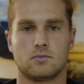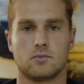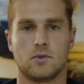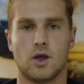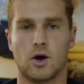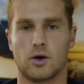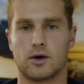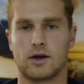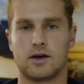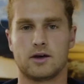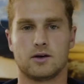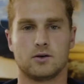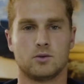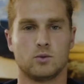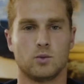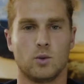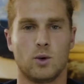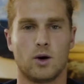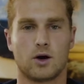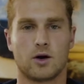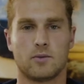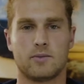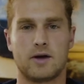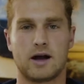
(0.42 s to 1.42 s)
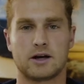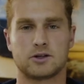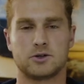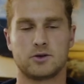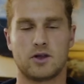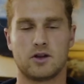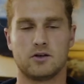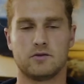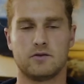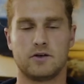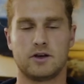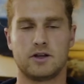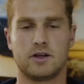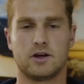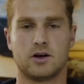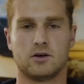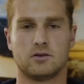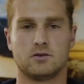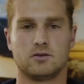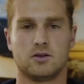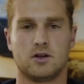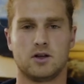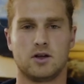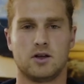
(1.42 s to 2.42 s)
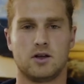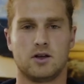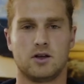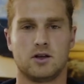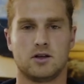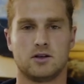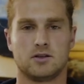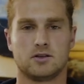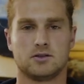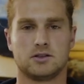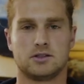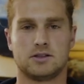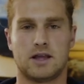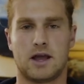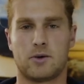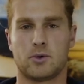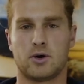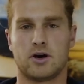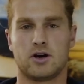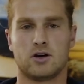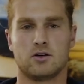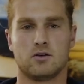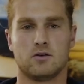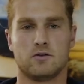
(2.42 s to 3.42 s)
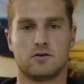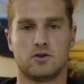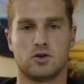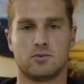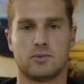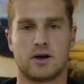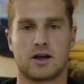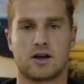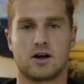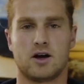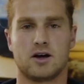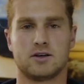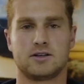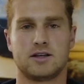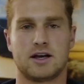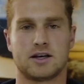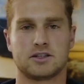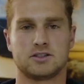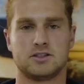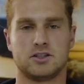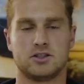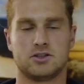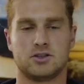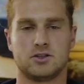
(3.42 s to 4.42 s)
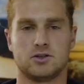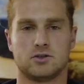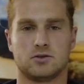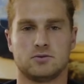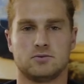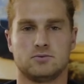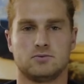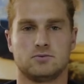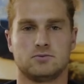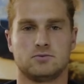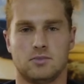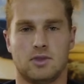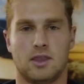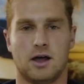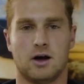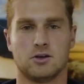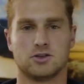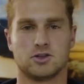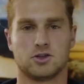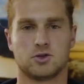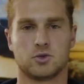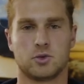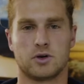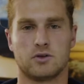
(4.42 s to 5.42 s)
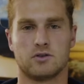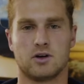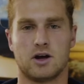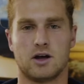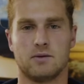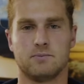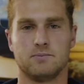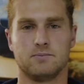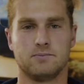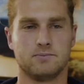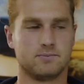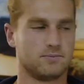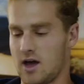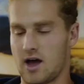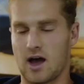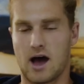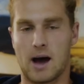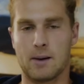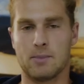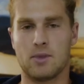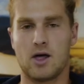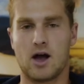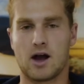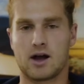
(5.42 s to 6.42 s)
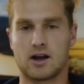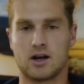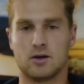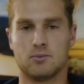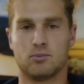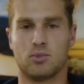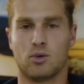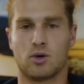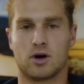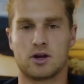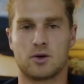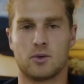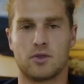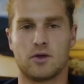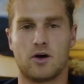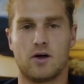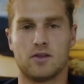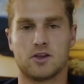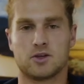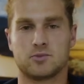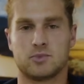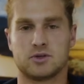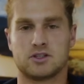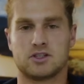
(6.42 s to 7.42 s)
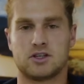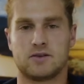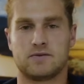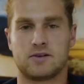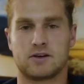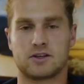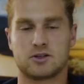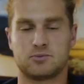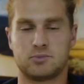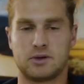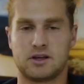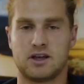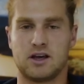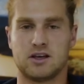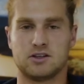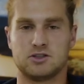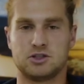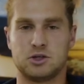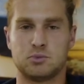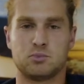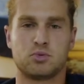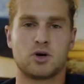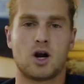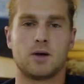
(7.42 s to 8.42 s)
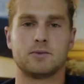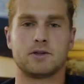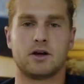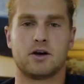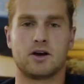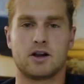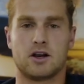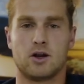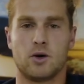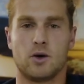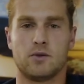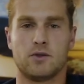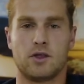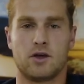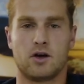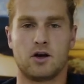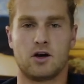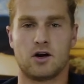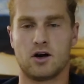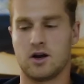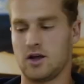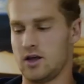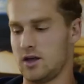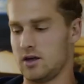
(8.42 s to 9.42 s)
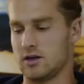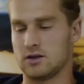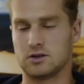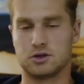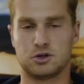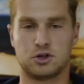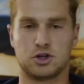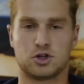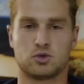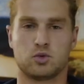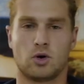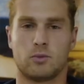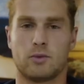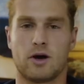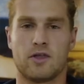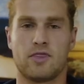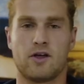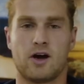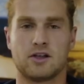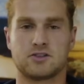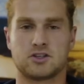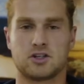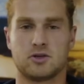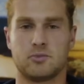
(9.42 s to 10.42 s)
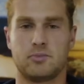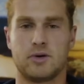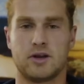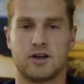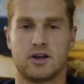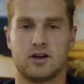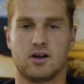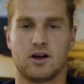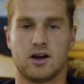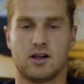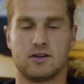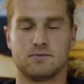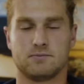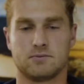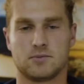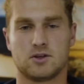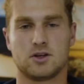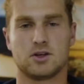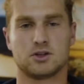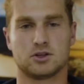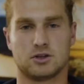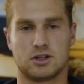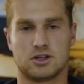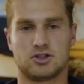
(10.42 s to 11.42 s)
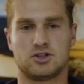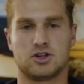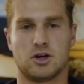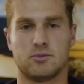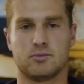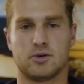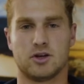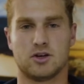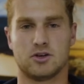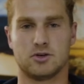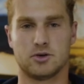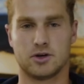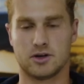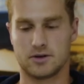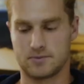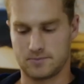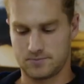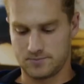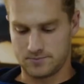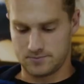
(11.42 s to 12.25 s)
Okay, welcome back to another video. Today we're here to review my Contax T2. That was a sweet rhyme. I'm not gonna bore you with all the specifics because you probably already know what they are. You just want my thoughts and opinion on it. So let's jump into it.